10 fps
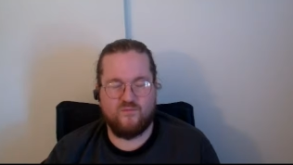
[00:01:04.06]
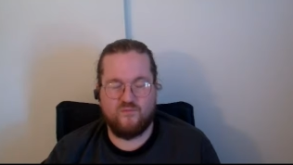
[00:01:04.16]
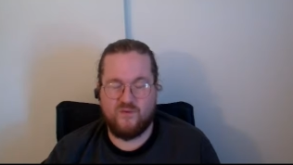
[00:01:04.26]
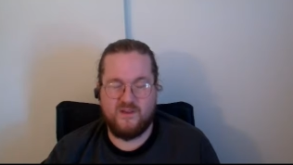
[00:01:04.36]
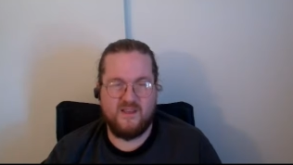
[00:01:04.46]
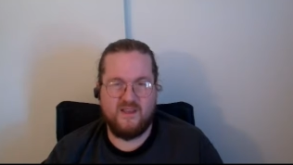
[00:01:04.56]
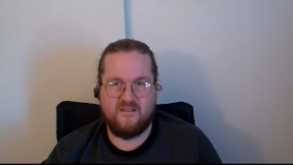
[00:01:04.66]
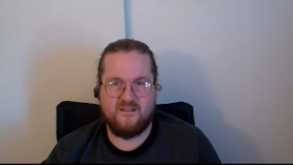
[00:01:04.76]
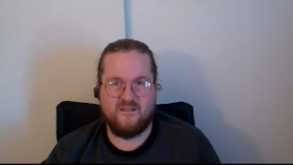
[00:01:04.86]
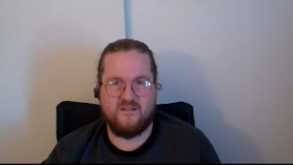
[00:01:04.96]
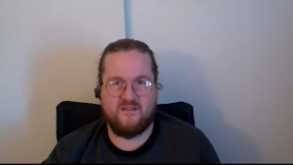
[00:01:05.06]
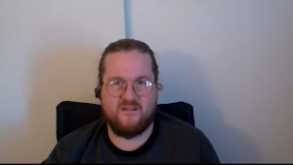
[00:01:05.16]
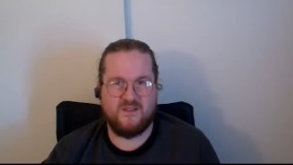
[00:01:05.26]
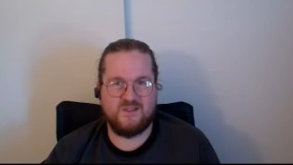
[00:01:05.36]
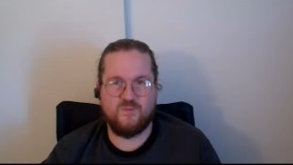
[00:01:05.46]
really,
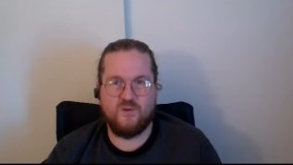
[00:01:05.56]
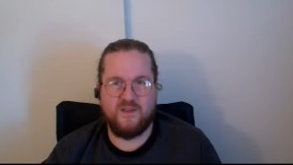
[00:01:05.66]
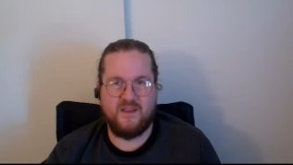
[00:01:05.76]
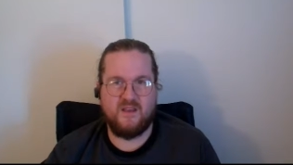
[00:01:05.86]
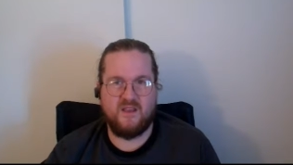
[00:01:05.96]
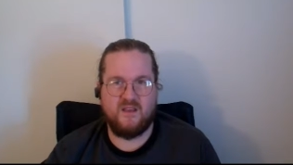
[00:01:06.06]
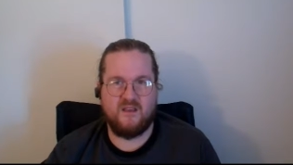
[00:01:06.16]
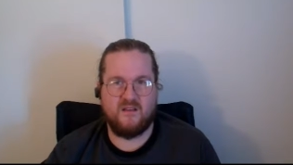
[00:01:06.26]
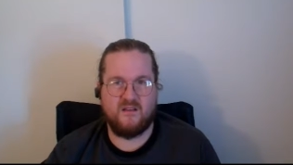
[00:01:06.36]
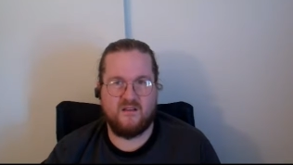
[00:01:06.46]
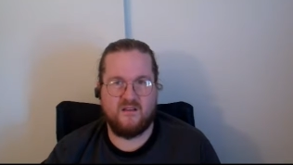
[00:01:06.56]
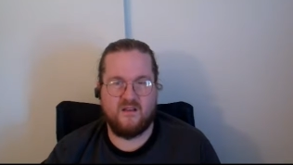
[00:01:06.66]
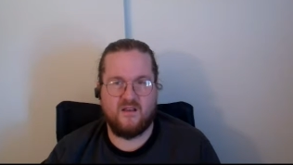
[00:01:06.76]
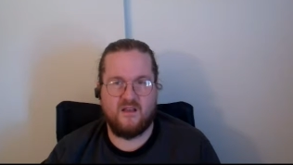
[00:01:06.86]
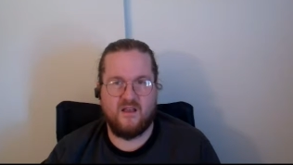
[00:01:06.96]
this movie,
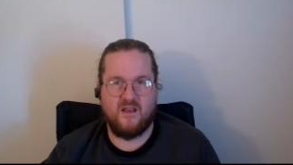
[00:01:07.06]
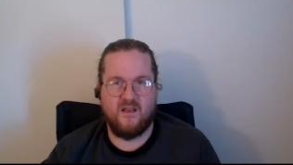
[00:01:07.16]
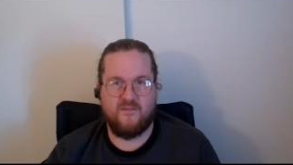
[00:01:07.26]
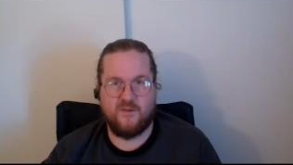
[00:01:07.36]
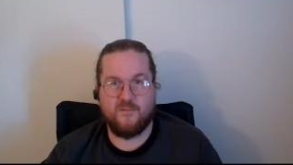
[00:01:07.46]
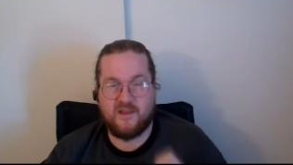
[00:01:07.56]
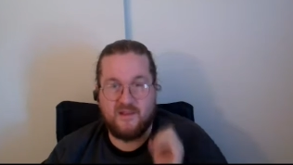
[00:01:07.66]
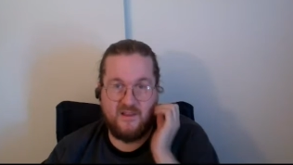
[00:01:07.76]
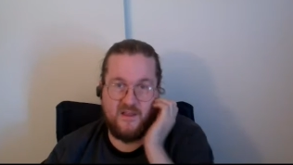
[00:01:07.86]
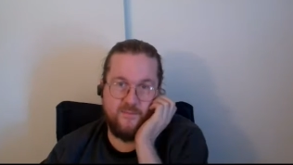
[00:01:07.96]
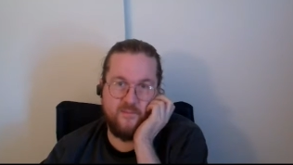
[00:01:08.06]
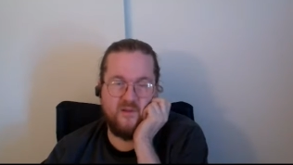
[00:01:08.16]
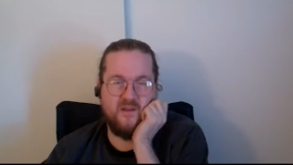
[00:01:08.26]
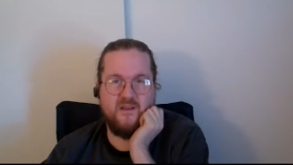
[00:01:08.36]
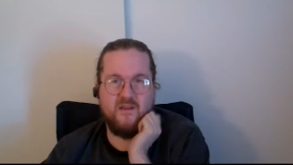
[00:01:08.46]
from the clip,
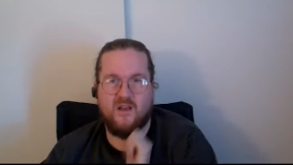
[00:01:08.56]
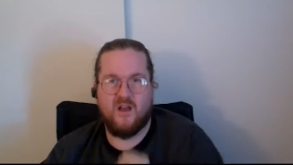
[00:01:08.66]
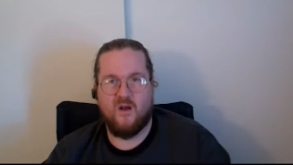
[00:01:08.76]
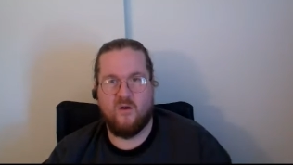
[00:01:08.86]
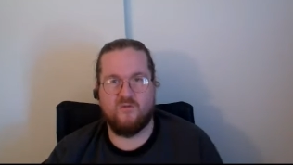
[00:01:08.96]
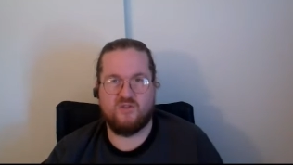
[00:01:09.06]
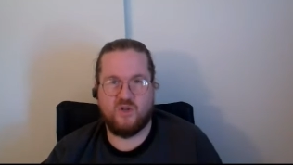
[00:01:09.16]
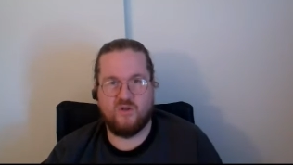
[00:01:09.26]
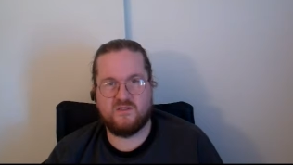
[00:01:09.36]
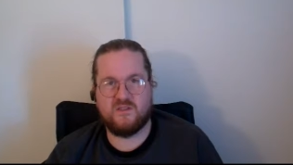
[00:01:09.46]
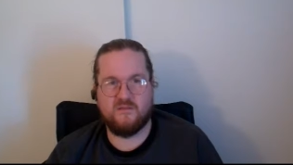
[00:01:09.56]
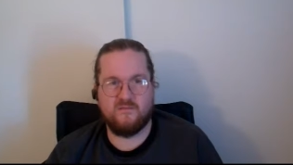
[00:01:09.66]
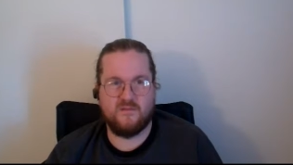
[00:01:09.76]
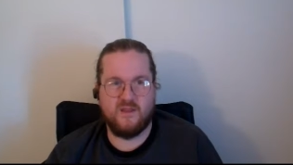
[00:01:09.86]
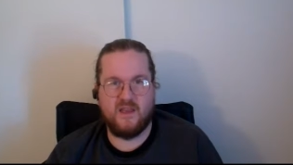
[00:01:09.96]
you know, shows
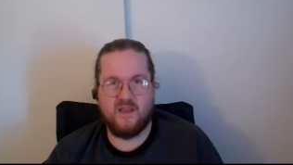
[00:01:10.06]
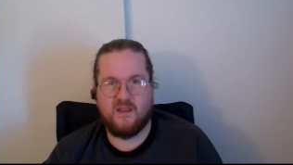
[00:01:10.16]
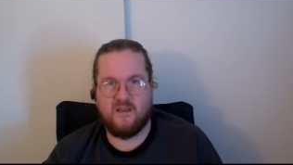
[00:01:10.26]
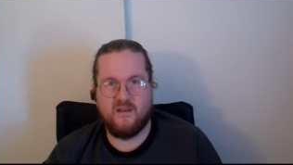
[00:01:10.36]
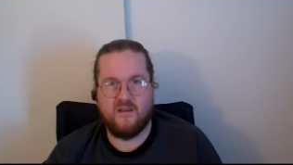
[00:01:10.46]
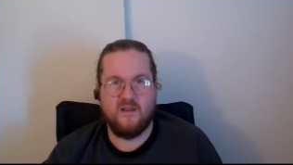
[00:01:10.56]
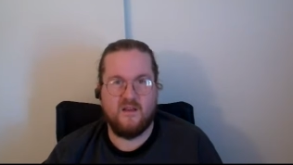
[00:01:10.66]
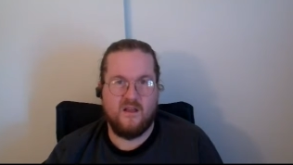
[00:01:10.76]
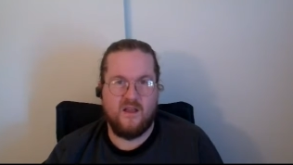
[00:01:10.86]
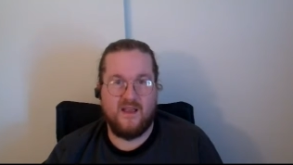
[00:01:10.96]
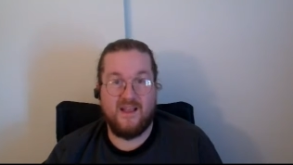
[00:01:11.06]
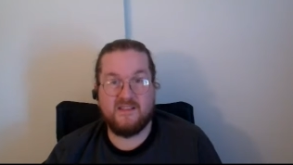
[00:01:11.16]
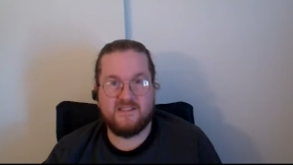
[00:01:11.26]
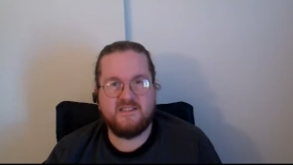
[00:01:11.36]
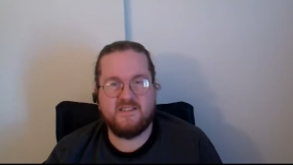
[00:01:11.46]
the the
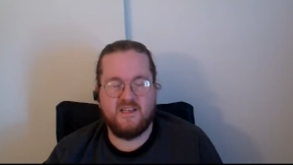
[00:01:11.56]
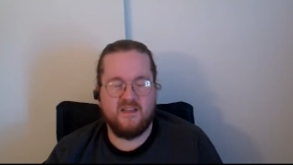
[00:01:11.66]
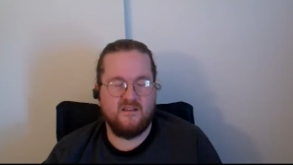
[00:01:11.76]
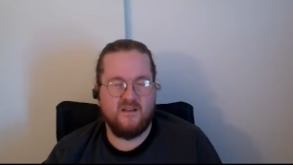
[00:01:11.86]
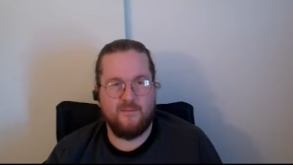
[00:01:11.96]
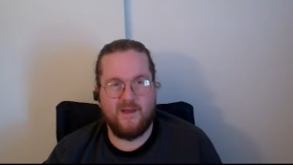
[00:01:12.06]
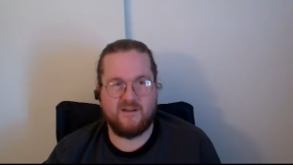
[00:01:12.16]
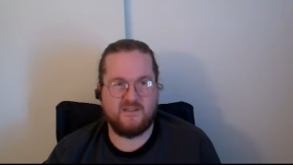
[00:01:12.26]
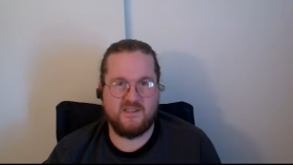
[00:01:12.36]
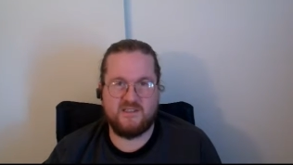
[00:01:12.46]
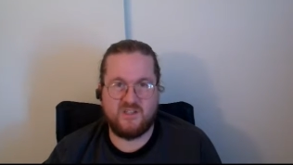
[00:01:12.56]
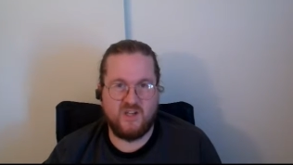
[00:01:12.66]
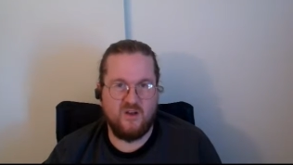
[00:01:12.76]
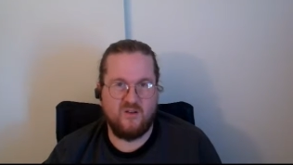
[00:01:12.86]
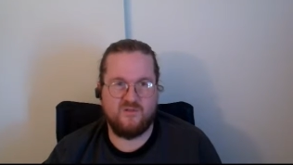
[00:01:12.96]
entity. I'm not going to say it's a
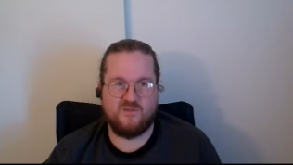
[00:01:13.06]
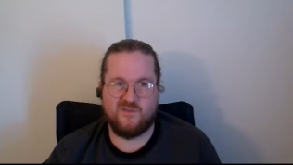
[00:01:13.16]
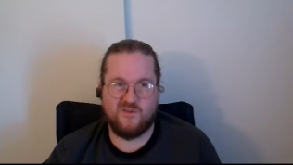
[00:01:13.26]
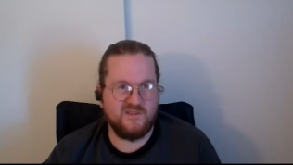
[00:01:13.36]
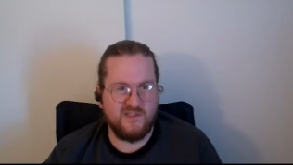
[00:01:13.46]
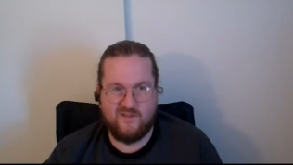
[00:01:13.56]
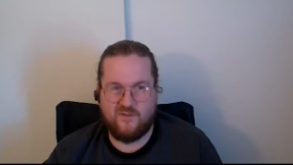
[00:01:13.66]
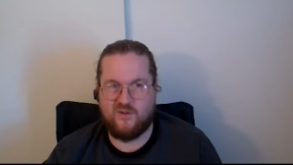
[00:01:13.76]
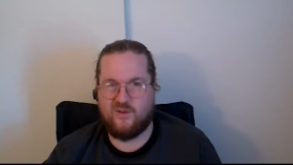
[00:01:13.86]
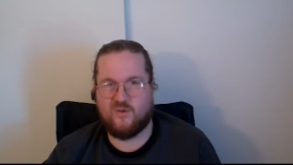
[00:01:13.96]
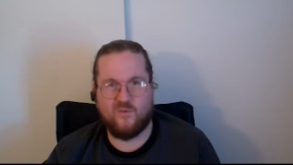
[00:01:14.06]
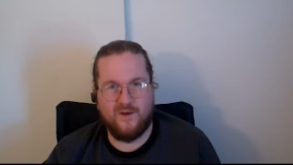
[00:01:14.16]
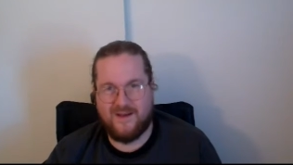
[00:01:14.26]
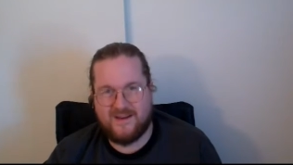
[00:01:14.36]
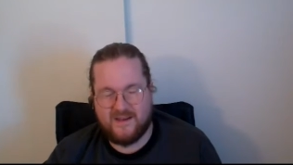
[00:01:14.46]
ghost or a devil or
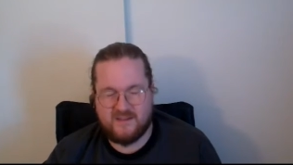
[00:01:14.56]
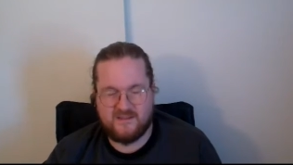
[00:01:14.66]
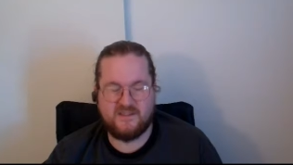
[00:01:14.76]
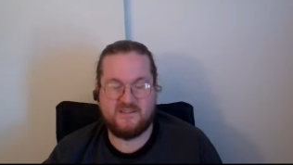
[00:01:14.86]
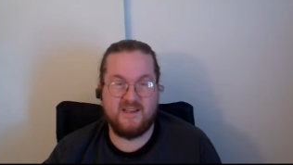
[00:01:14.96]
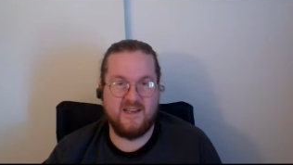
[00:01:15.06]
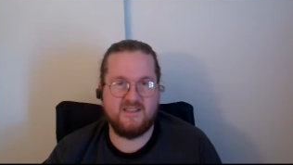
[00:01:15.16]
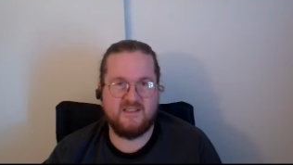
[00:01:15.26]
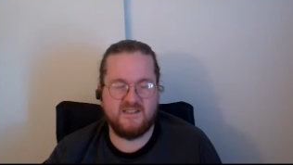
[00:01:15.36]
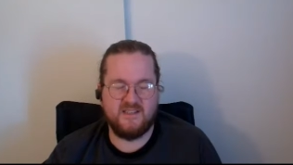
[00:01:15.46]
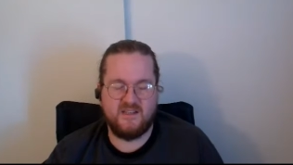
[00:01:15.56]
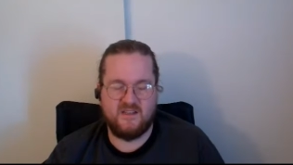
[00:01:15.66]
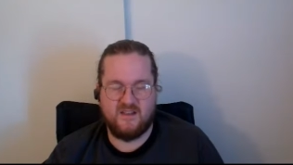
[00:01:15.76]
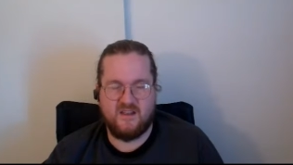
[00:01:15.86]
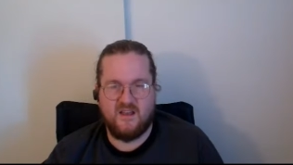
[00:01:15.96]
what it is. It's an entity.
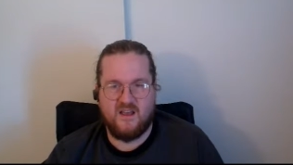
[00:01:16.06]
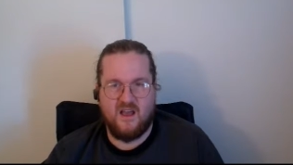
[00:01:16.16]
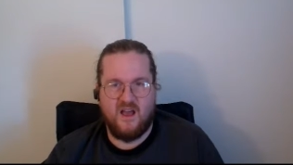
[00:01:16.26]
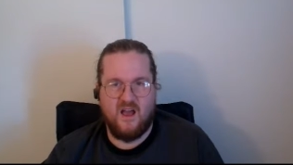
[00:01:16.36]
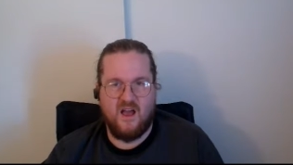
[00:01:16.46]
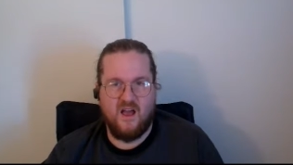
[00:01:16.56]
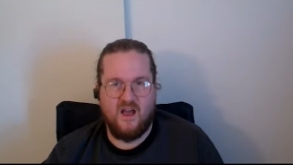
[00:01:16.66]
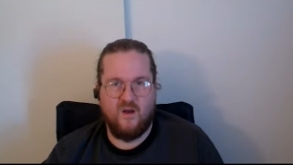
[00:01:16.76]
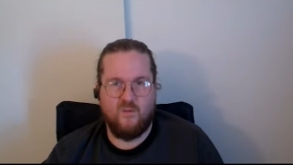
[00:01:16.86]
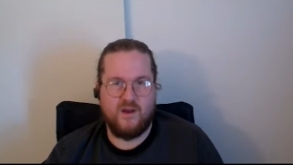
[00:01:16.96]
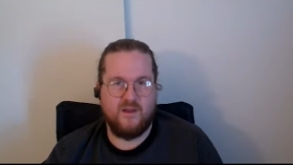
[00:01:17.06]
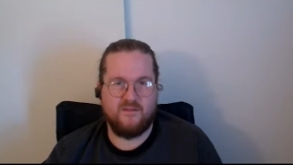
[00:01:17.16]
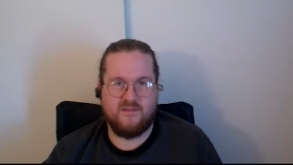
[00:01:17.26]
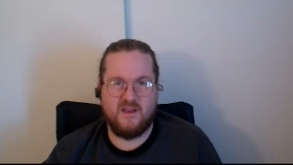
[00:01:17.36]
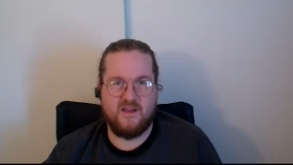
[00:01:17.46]
Uh, what
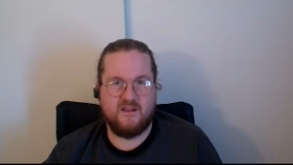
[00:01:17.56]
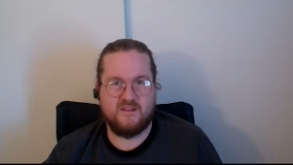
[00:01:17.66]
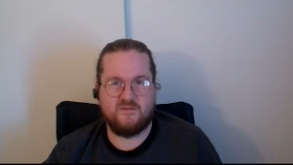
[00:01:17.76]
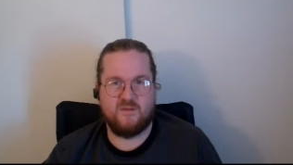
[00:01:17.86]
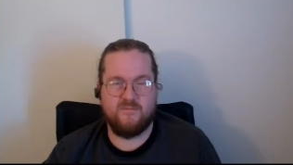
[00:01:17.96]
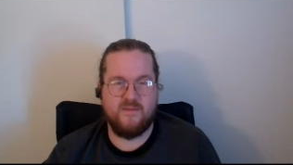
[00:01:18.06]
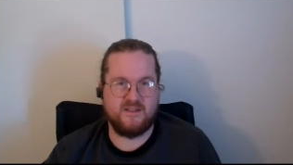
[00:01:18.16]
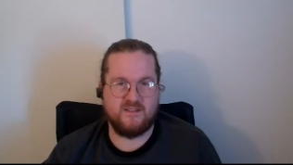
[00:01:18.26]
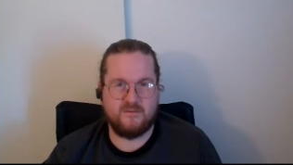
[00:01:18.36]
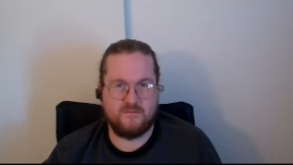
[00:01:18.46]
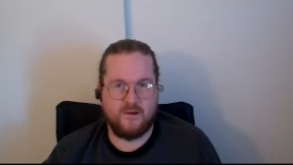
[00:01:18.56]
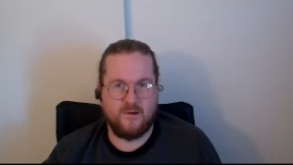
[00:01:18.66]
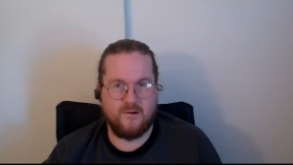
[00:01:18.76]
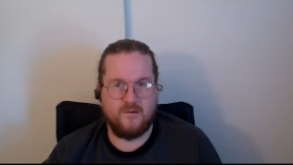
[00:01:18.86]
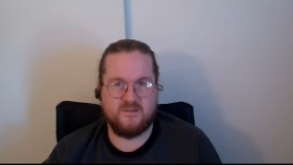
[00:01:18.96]
it does, when it messes with the
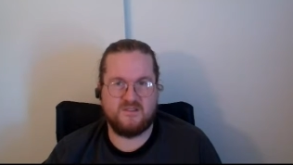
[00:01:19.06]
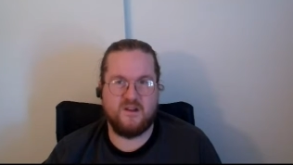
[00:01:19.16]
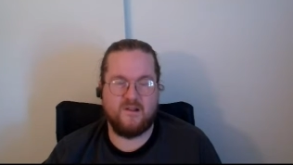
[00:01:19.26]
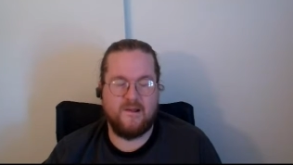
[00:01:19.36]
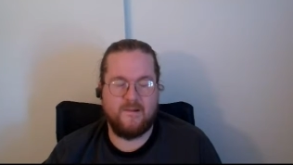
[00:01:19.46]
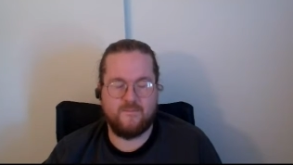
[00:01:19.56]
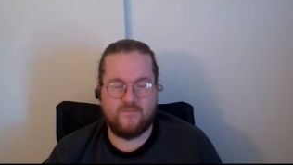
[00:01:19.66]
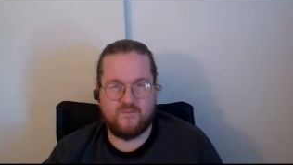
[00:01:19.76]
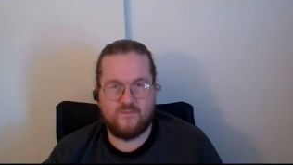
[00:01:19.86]
girls and all that.